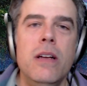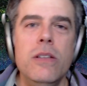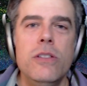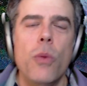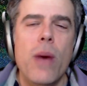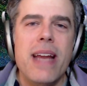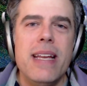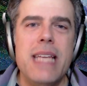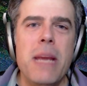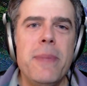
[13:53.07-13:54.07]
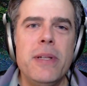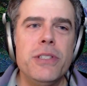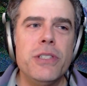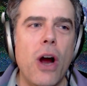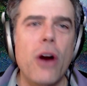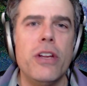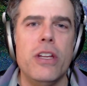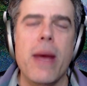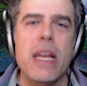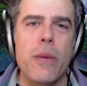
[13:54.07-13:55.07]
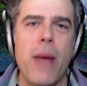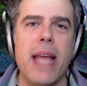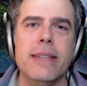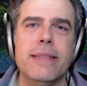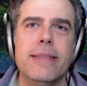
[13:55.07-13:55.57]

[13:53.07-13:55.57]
So what kind of deck builder are you anyway?